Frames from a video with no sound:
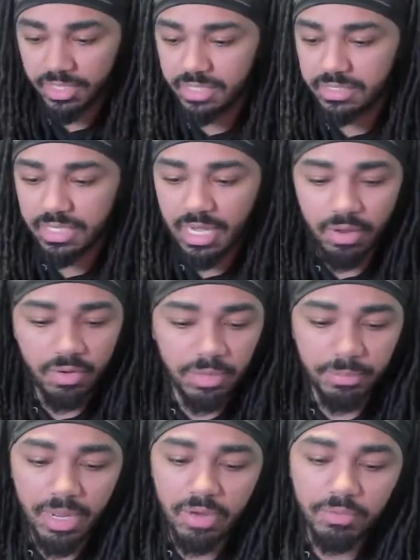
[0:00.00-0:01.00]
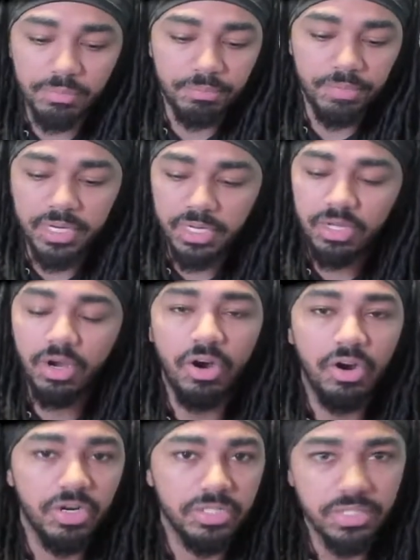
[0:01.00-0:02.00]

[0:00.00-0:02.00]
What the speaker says: that it's not all about money, cars,